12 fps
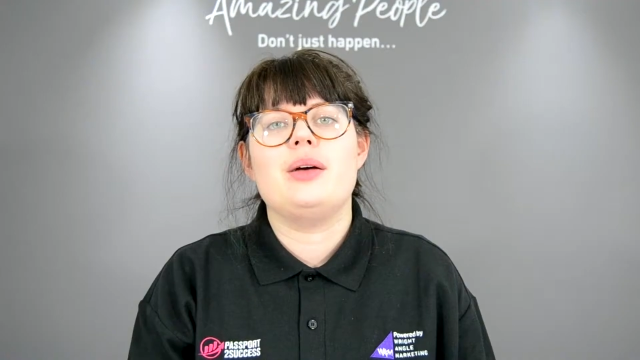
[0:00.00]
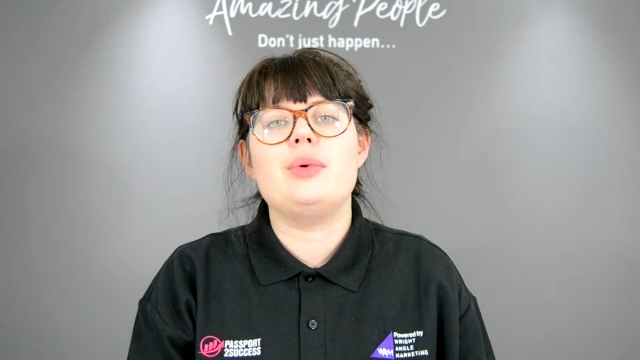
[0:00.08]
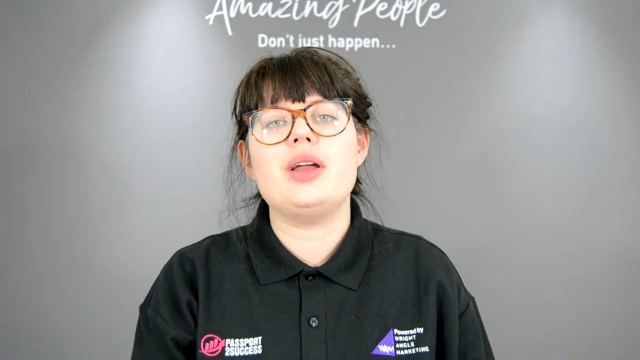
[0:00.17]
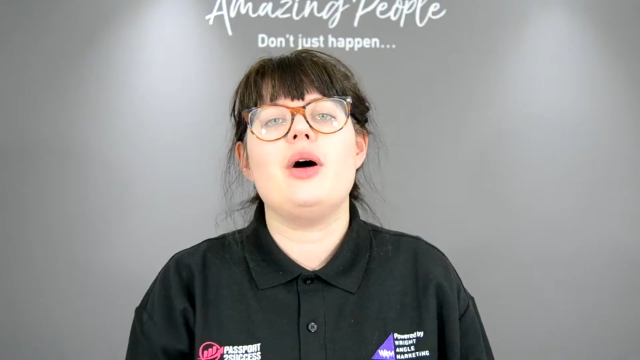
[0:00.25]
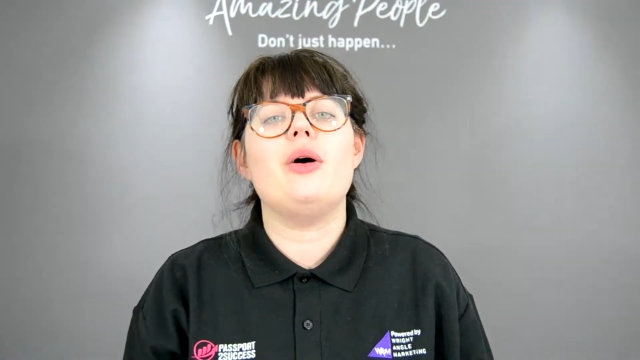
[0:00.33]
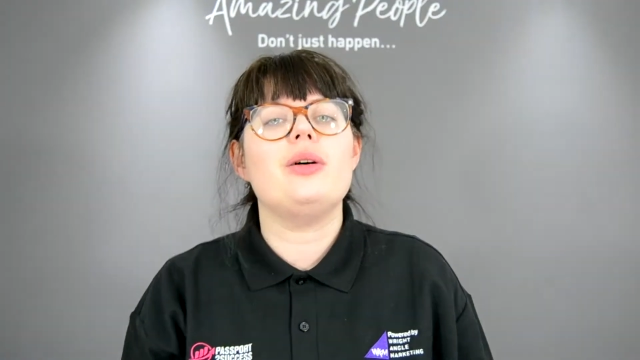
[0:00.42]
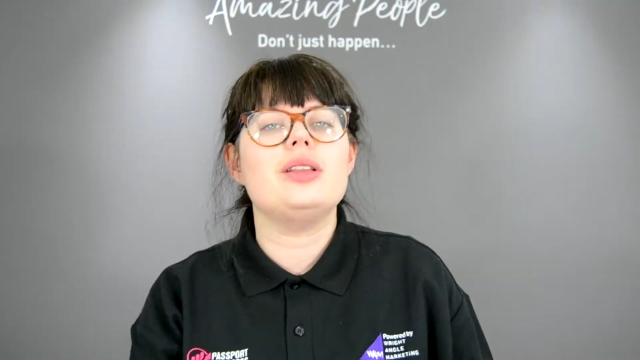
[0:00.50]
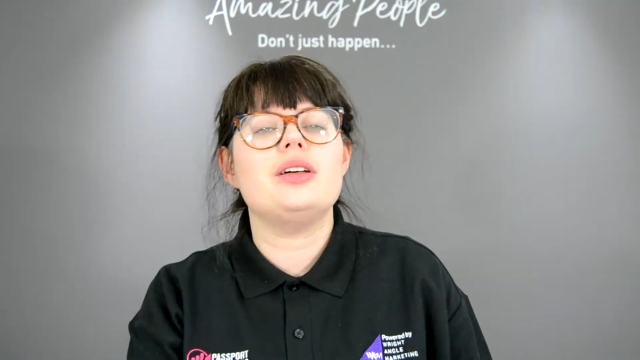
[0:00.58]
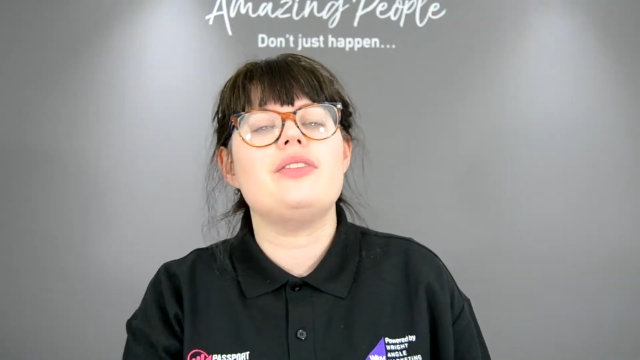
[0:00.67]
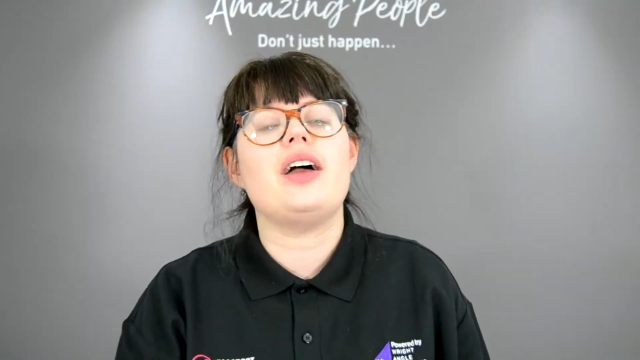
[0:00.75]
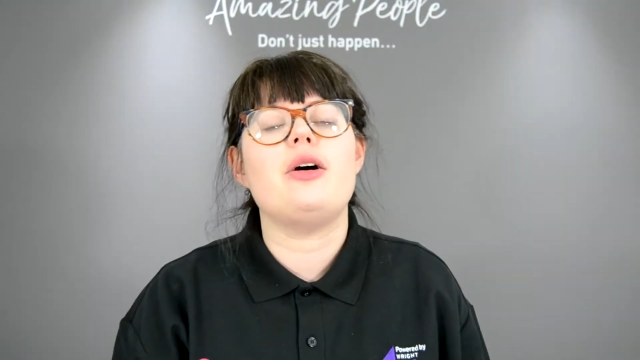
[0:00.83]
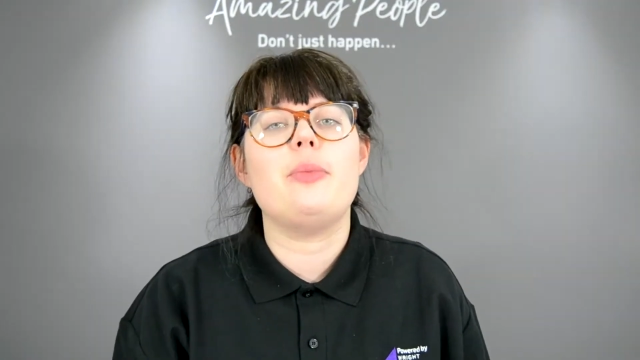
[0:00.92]
We all
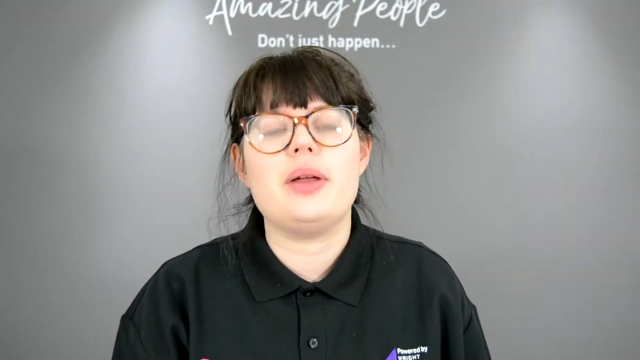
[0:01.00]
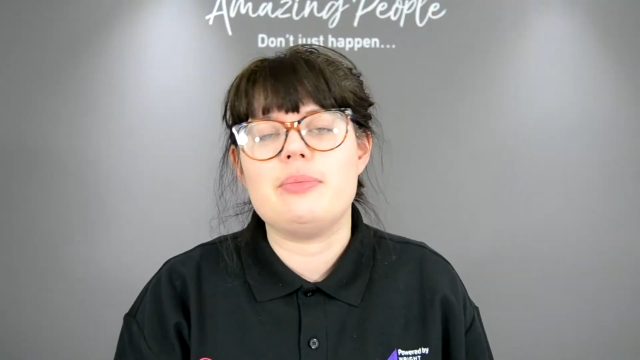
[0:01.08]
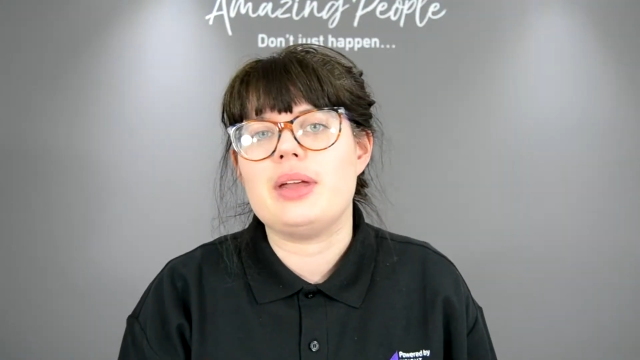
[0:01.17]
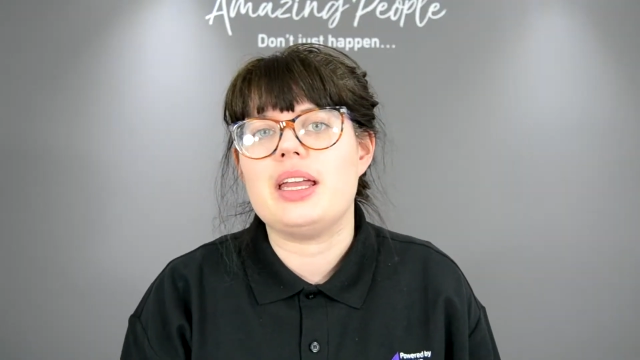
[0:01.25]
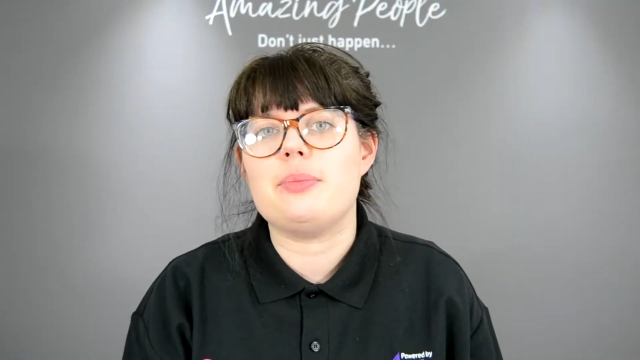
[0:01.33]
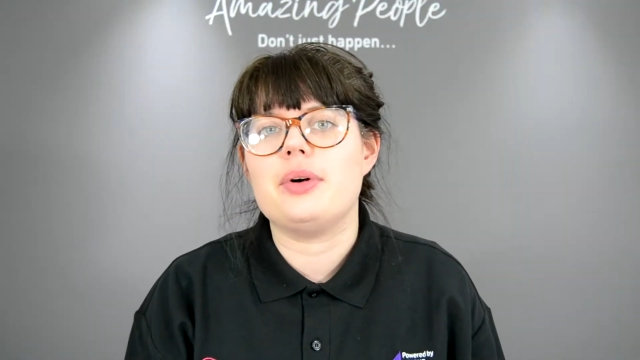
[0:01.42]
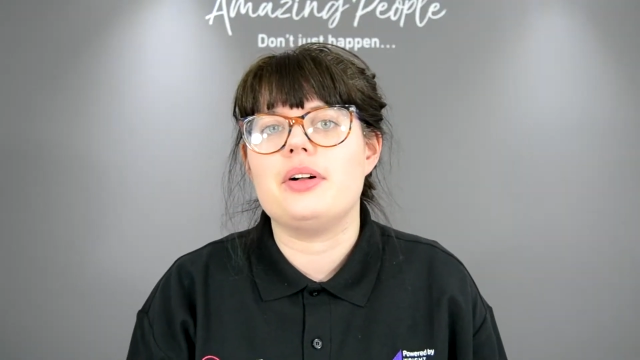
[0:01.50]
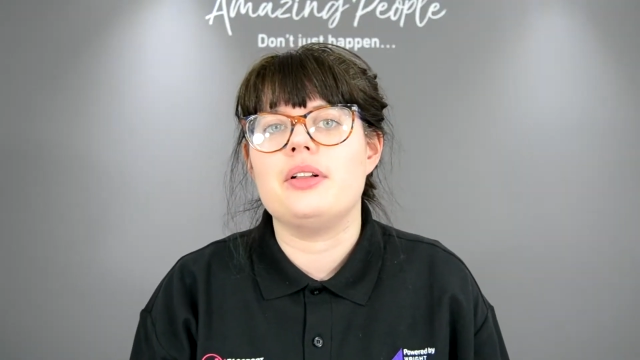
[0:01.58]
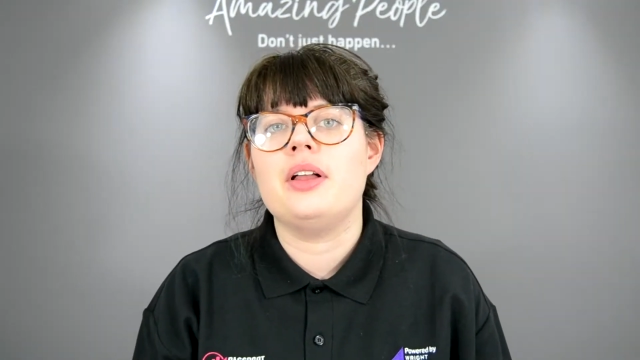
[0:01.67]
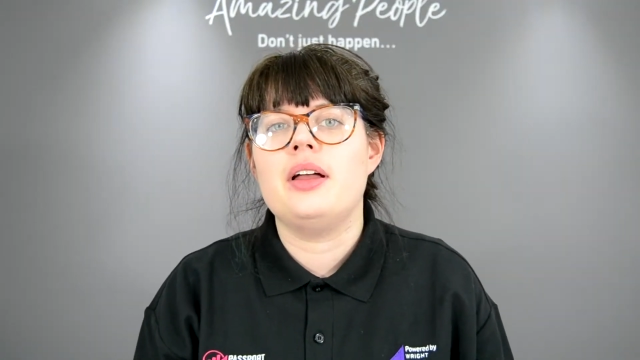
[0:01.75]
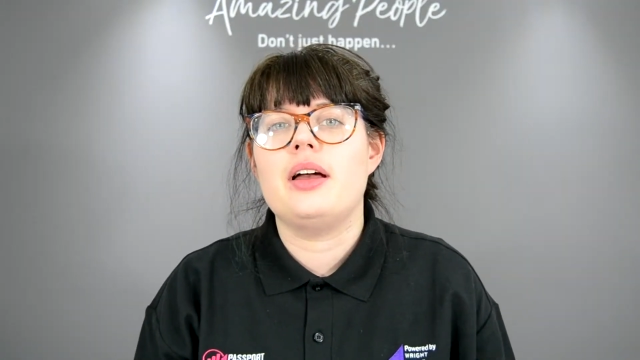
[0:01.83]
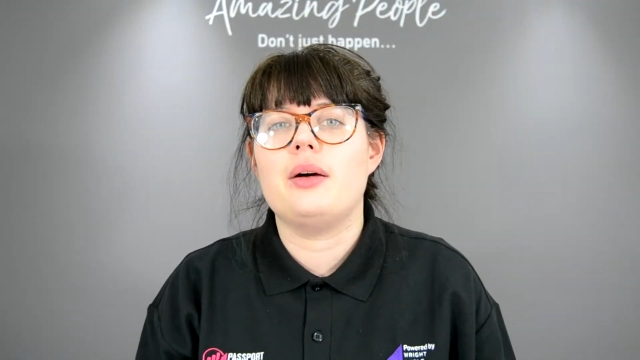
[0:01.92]
love helping people
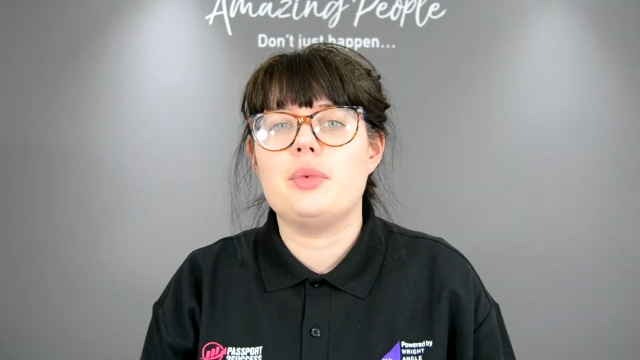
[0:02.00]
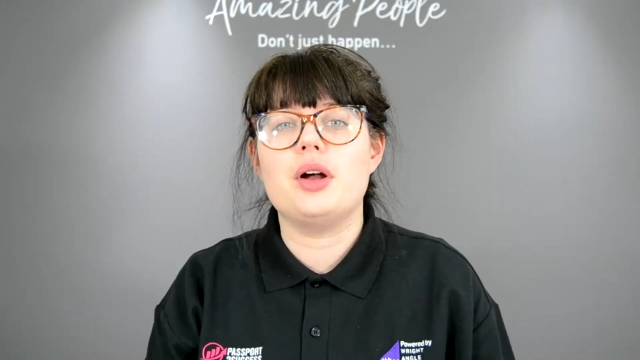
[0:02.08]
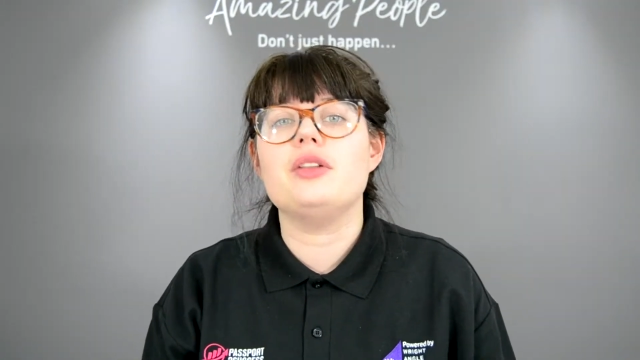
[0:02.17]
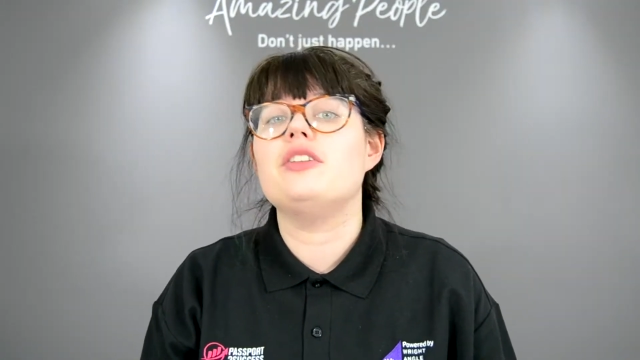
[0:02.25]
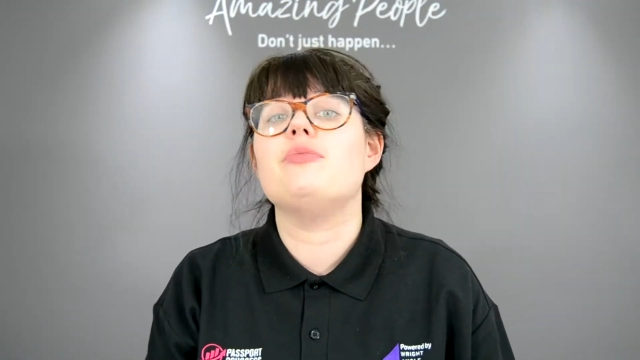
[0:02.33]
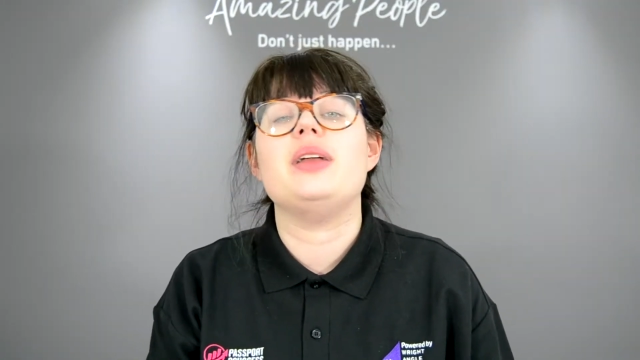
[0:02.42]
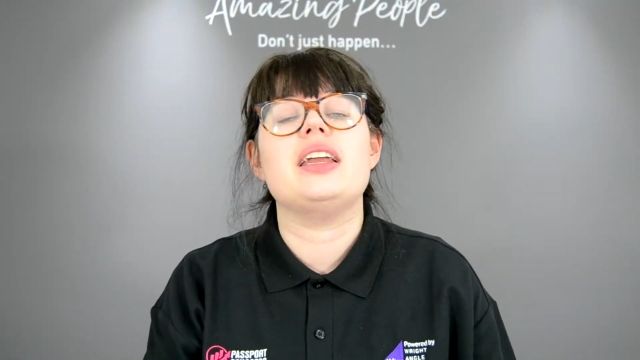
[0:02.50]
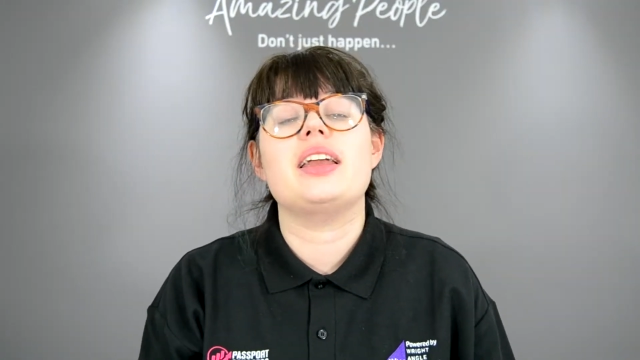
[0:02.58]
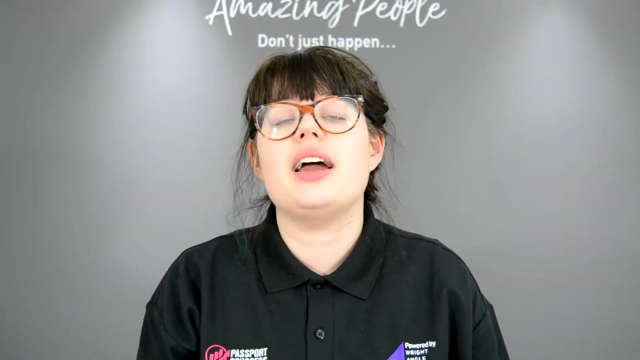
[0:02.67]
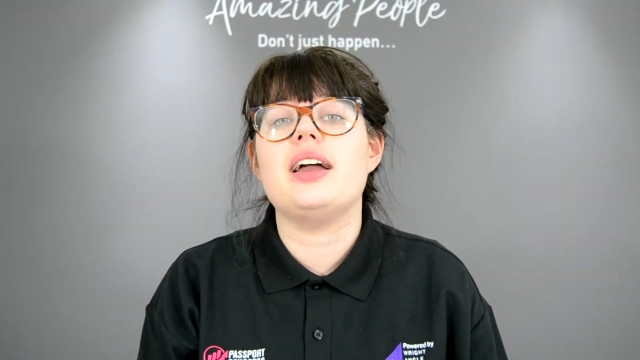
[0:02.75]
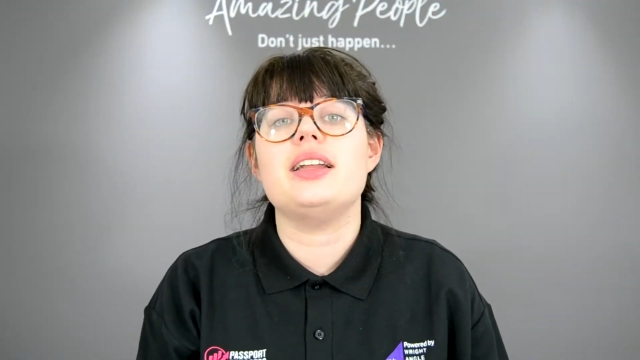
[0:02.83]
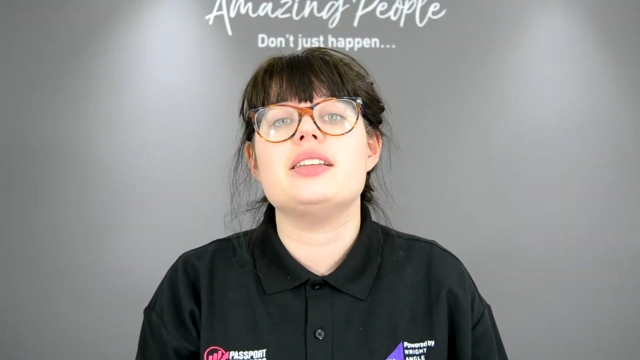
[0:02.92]
and we all love being
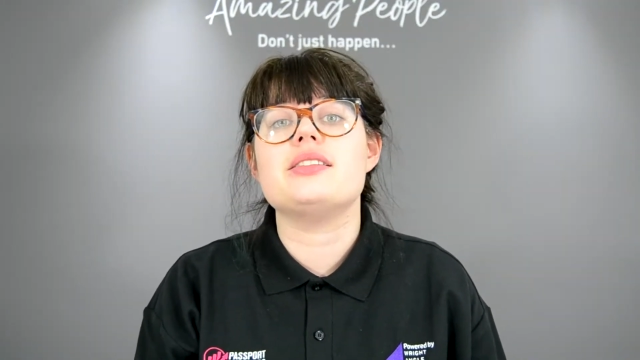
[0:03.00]
kind,